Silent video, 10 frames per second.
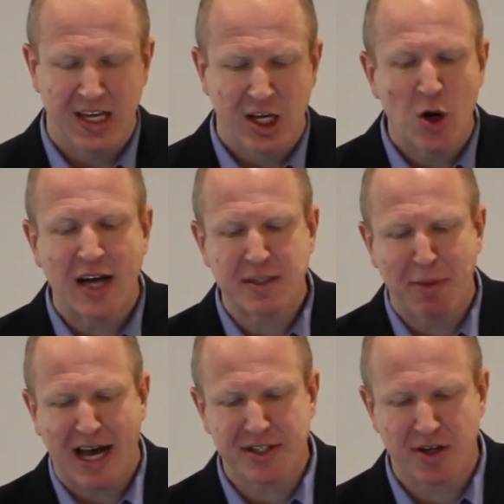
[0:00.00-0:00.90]
You know, as a
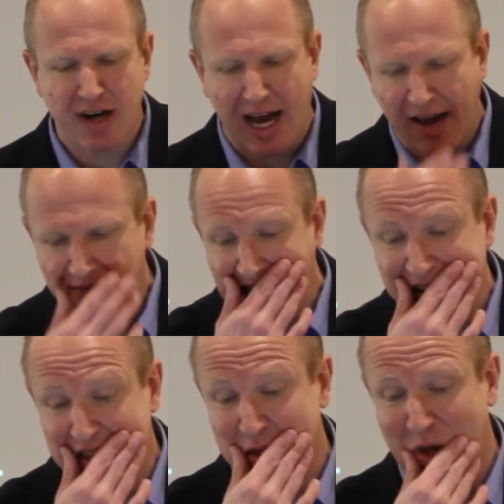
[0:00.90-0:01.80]
pastor, I have to
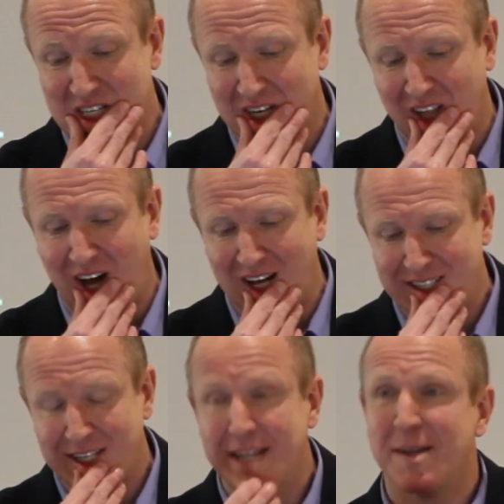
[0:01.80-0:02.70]
ask this question a
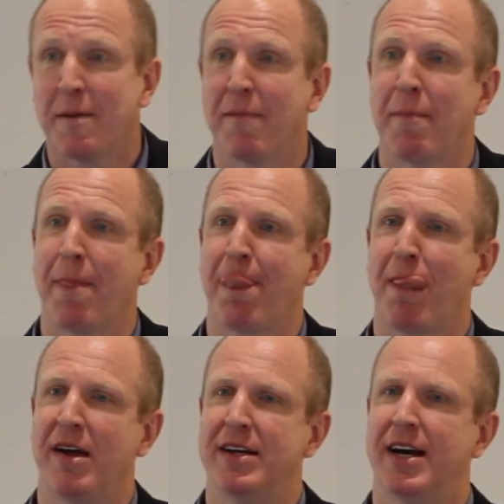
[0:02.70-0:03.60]
lot
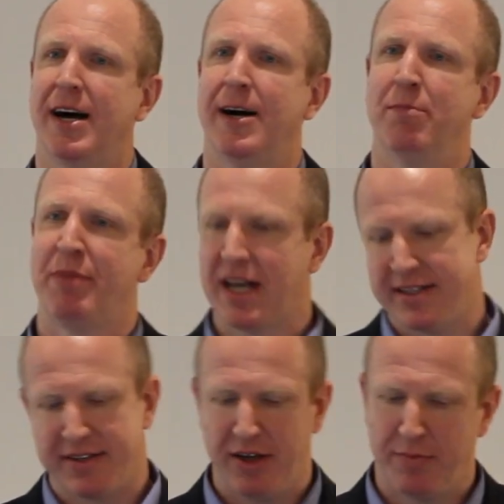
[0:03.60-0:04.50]

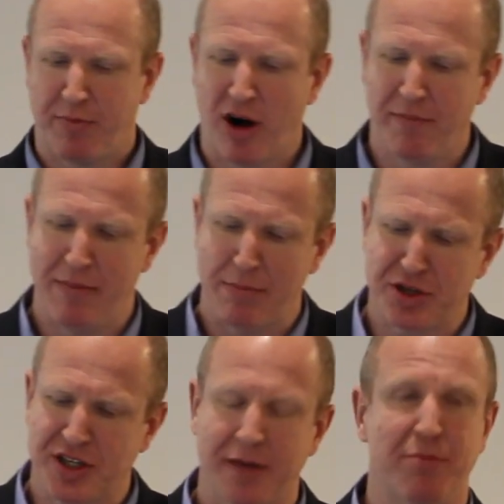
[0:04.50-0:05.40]
because, part of
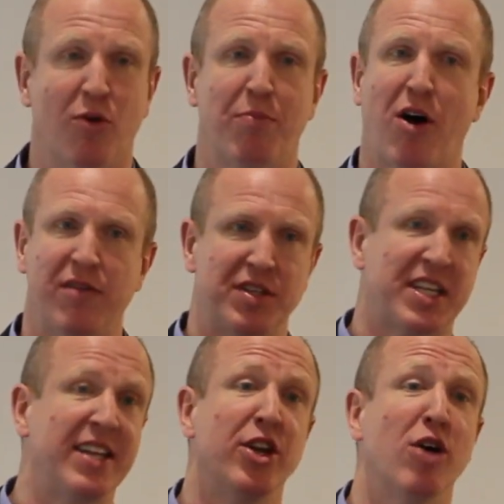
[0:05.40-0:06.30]
membership or part of
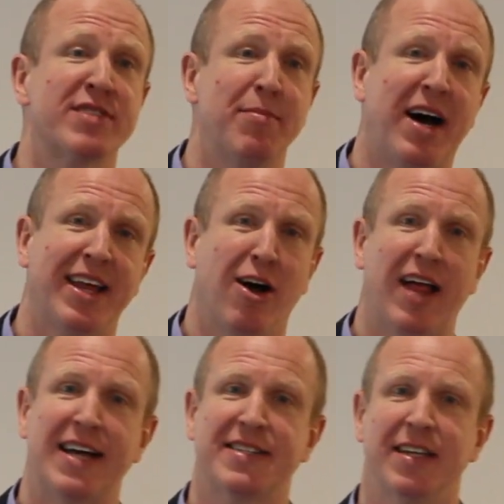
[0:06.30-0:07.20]
just getting to know somebody,
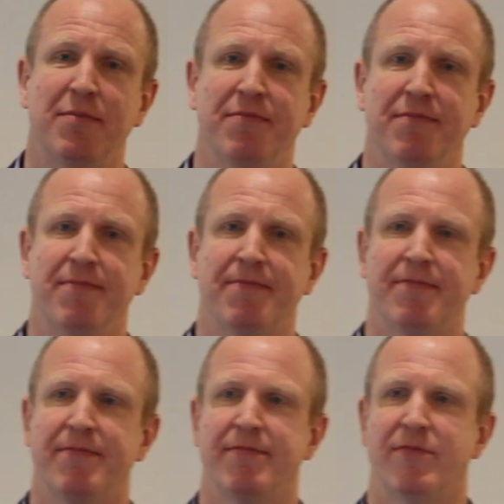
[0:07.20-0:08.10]
I'll ask them,
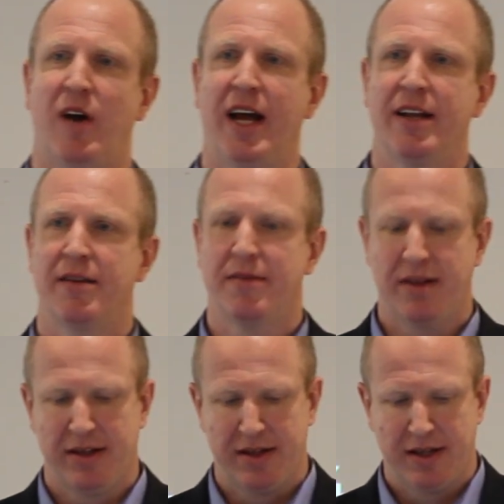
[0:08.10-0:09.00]
right?
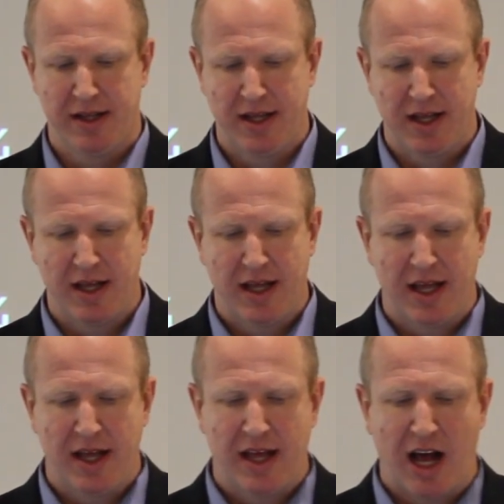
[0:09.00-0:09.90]

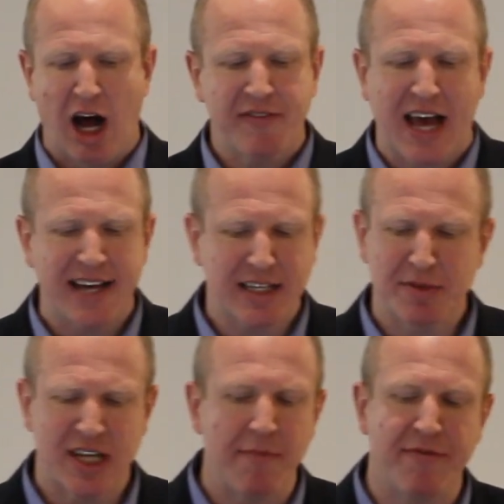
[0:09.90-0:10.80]
I'll have to ask
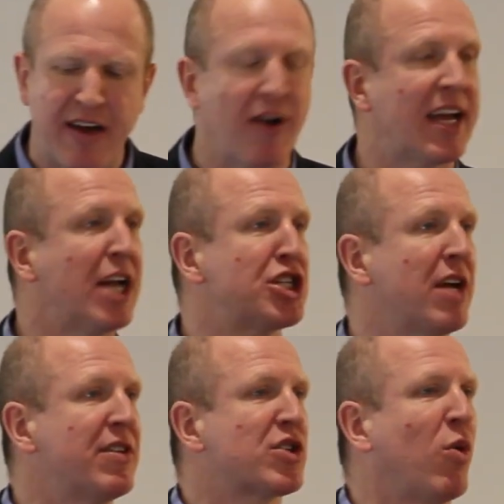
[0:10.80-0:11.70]
them some
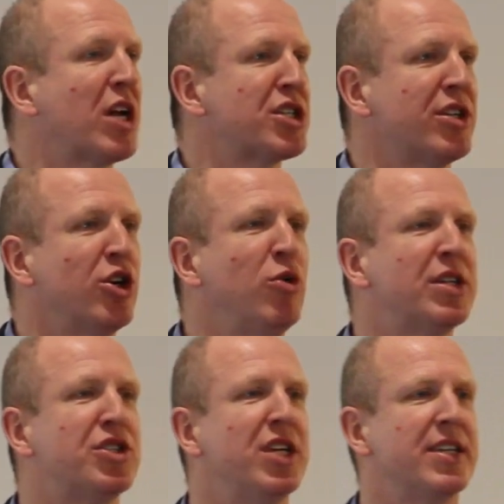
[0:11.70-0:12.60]
variation of this question:
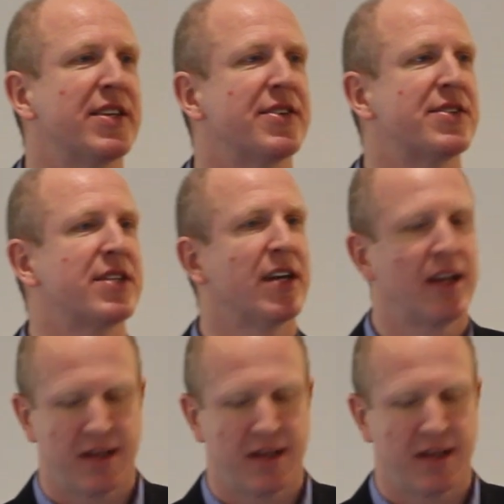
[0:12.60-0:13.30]
who is Jesus?